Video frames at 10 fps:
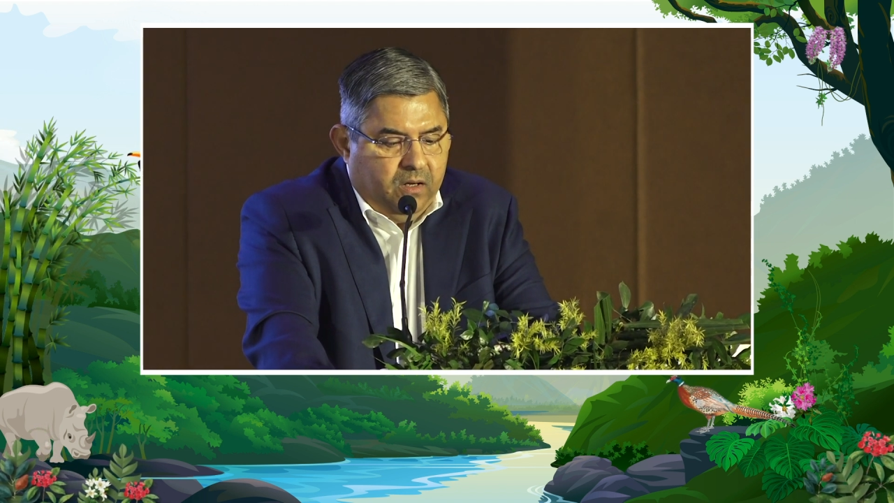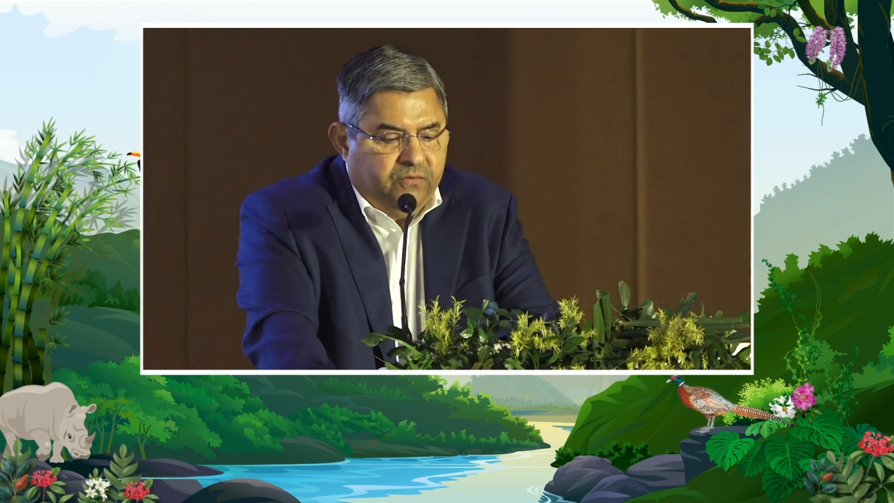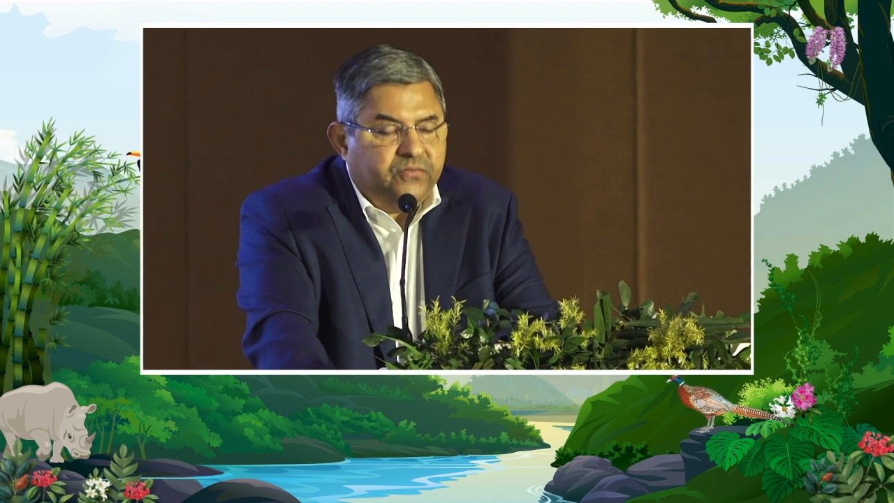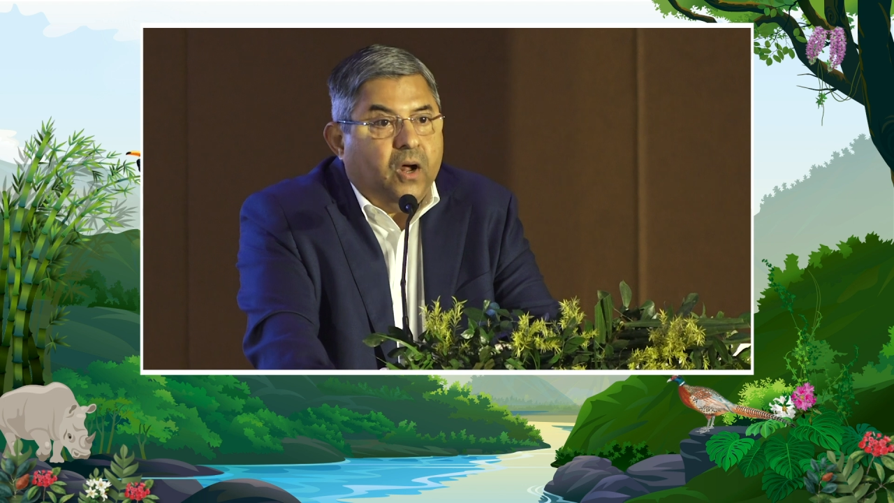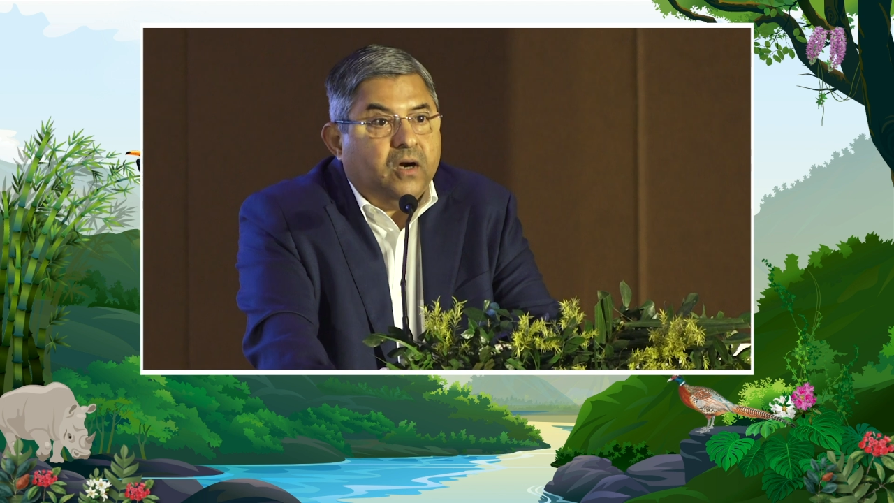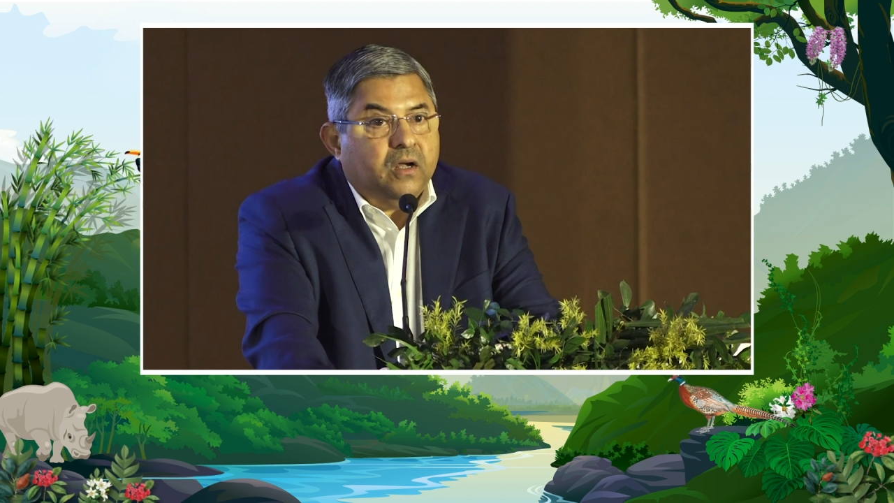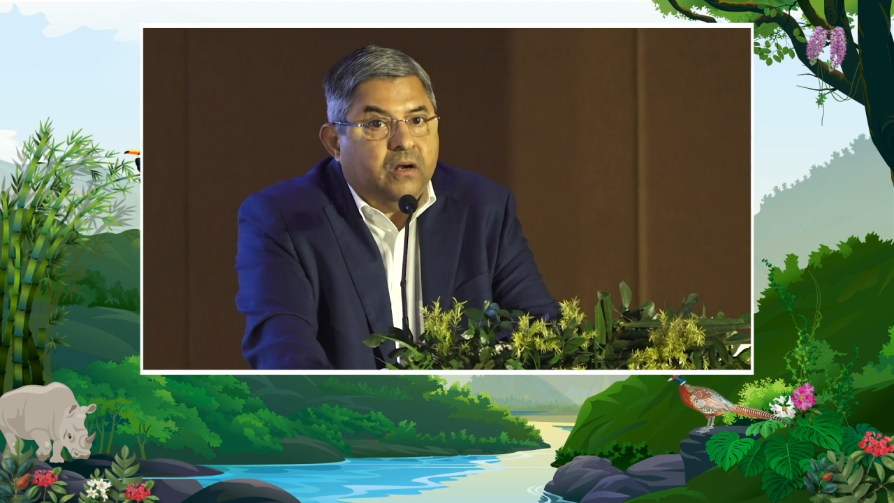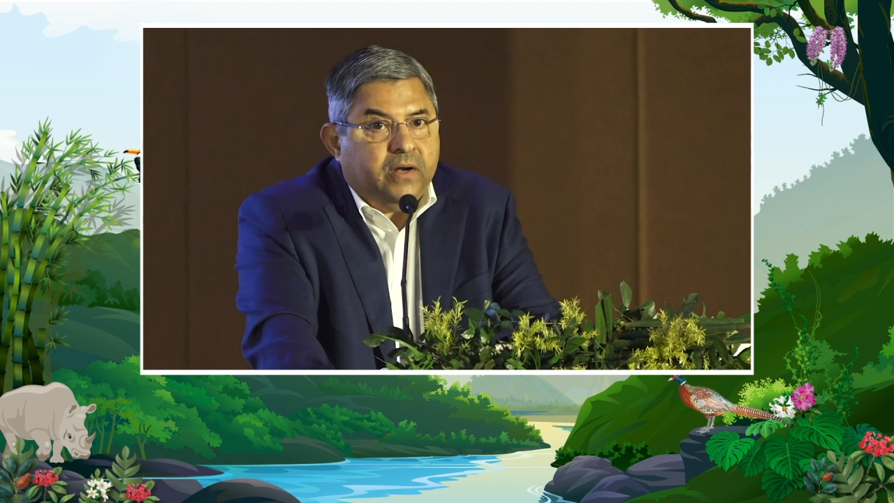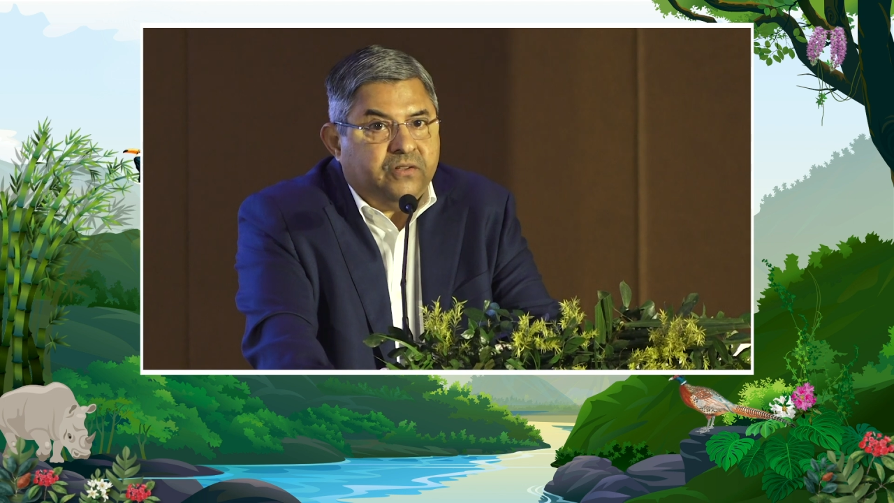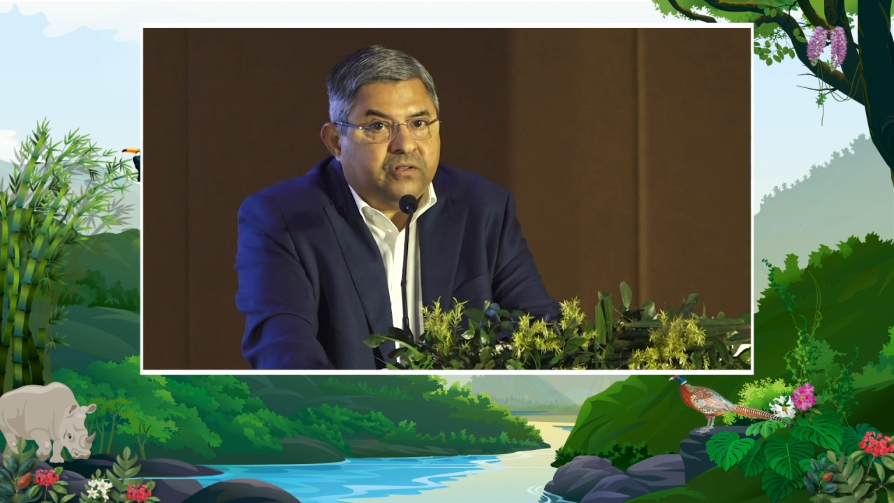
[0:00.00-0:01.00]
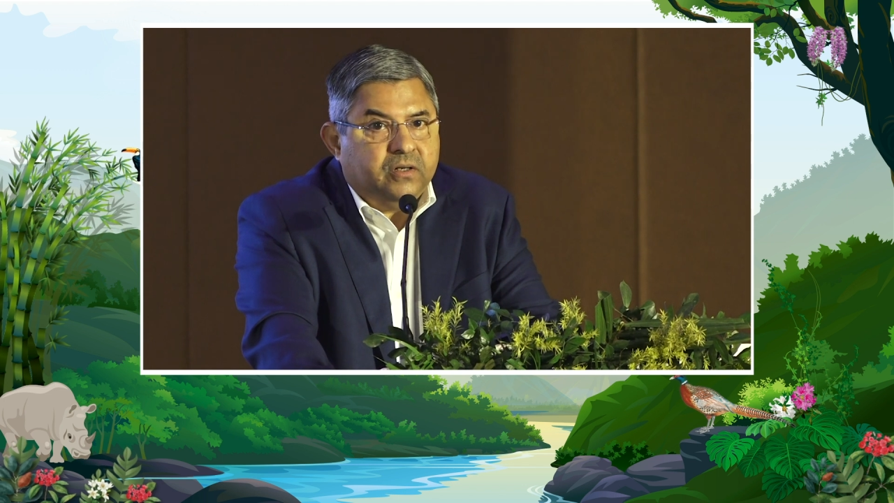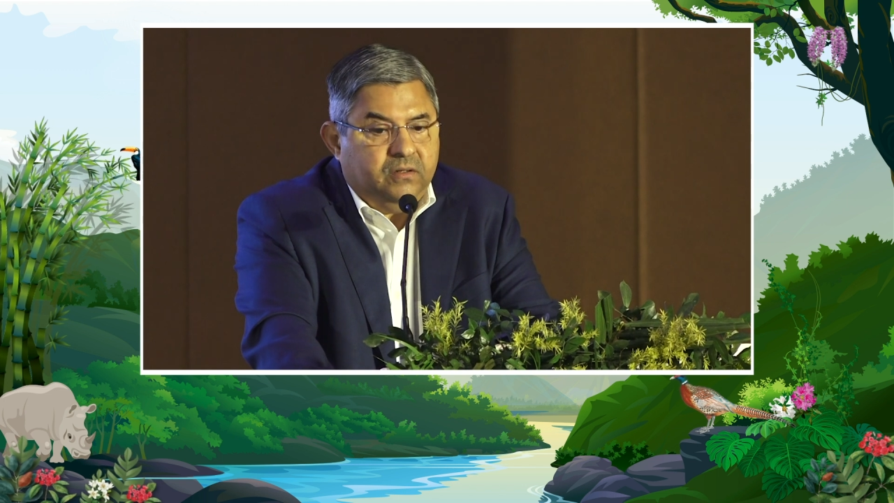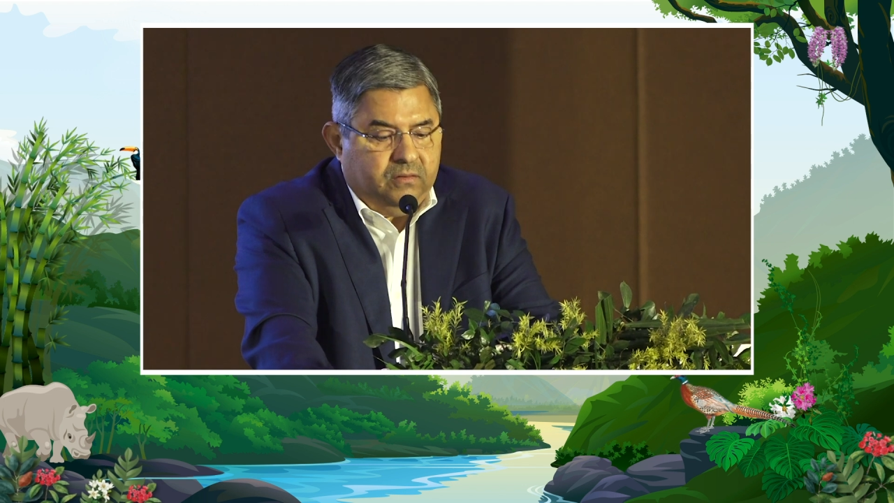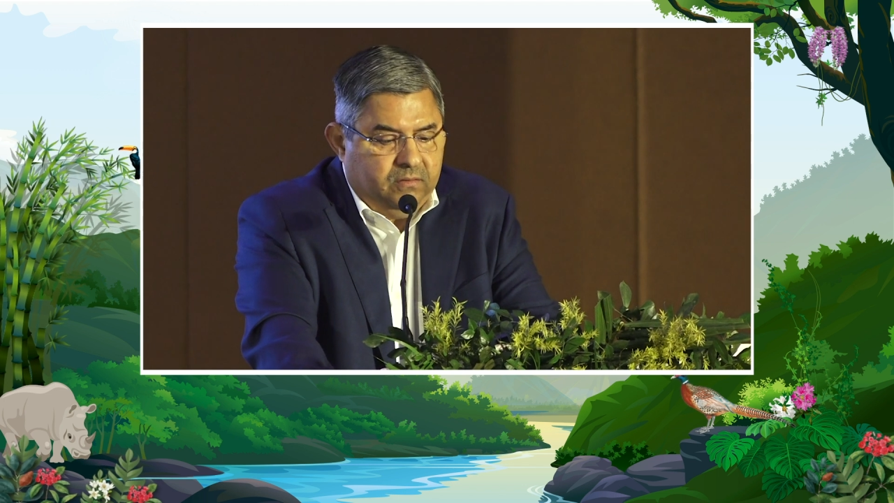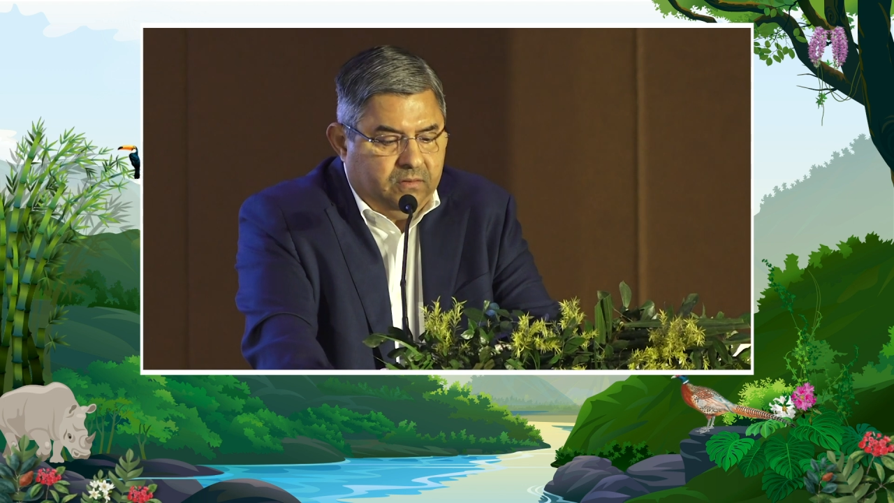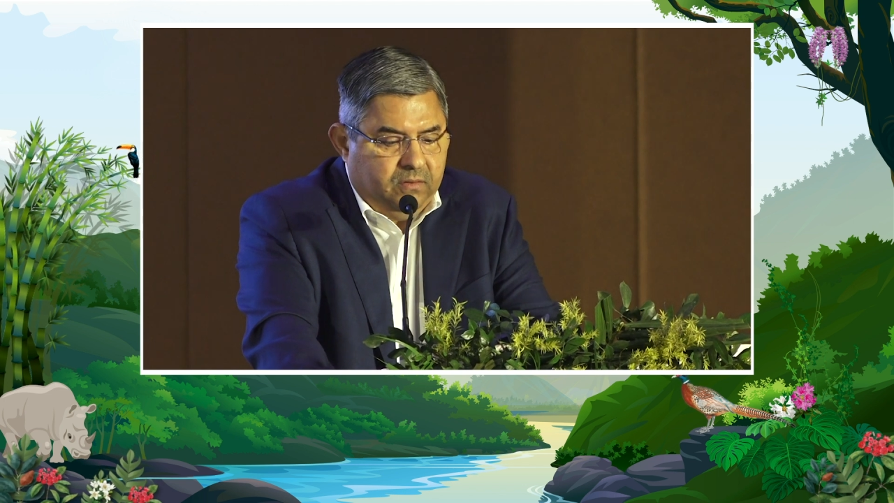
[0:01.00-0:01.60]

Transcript: If not arrested,